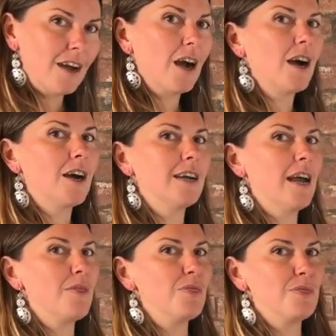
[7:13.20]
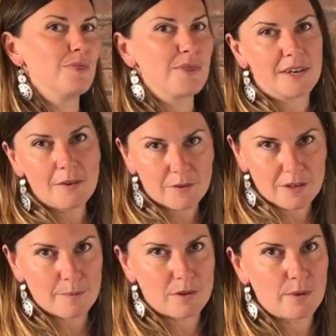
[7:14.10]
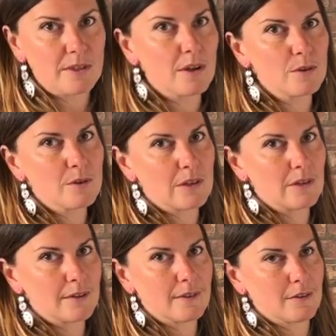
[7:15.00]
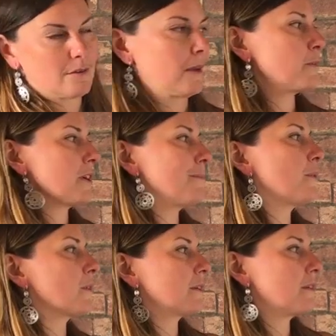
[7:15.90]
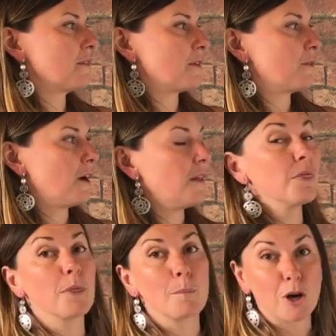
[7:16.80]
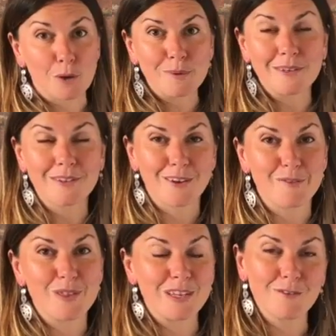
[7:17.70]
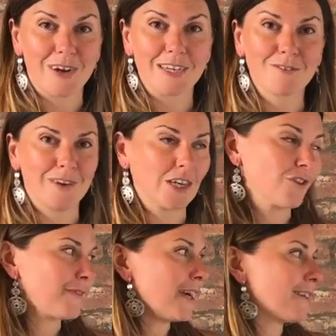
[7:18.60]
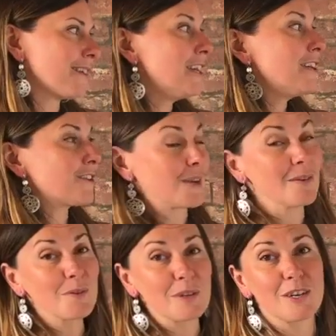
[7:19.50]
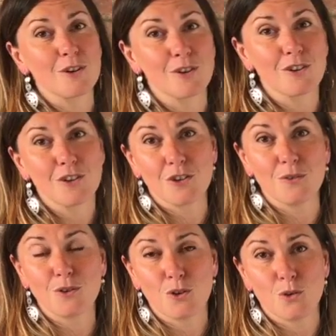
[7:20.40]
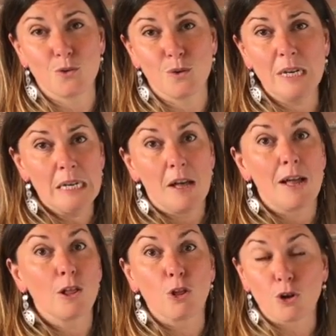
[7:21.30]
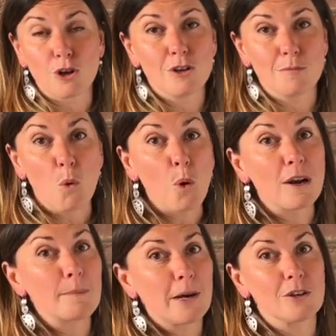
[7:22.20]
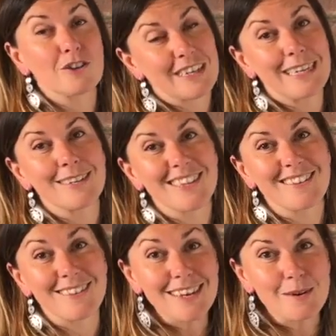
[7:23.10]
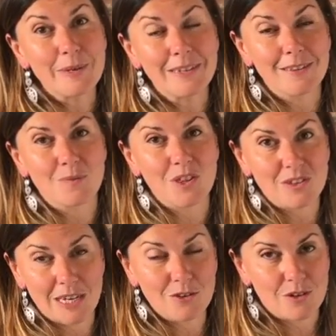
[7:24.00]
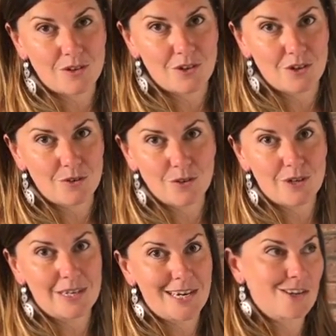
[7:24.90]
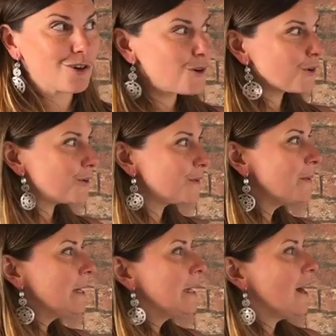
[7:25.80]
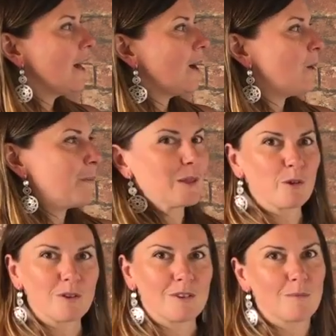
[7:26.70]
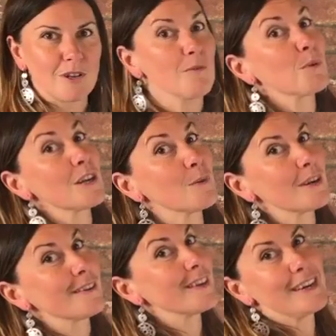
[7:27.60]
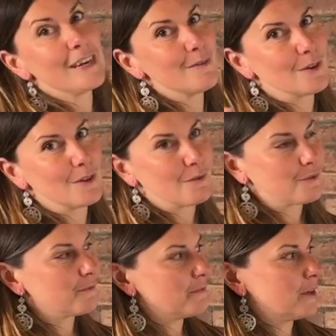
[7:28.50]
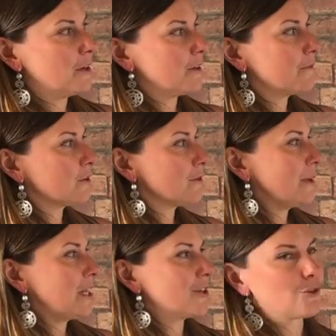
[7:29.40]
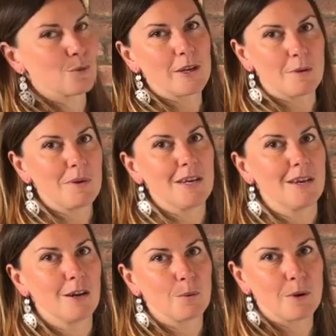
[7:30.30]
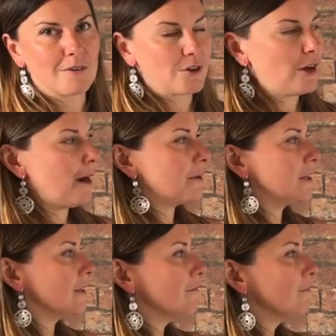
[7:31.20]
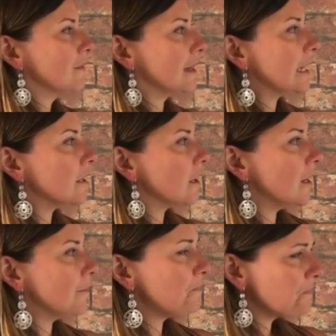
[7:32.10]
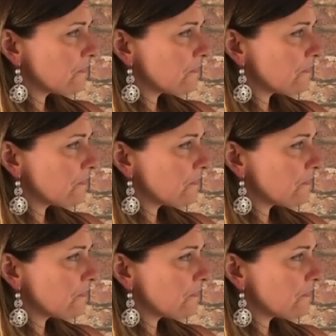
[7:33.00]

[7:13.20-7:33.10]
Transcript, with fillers: Uh, and the difference between those is somewhat important, though not the purpose of this Fast Fascia Fact. So I definitely encourage you to learn more about your tendons and ligaments. If this interests you, you could take to Google um, and learn some stuff pretty quickly, even on the, you know, the first page or Wikipedia or whatever you happen to land on.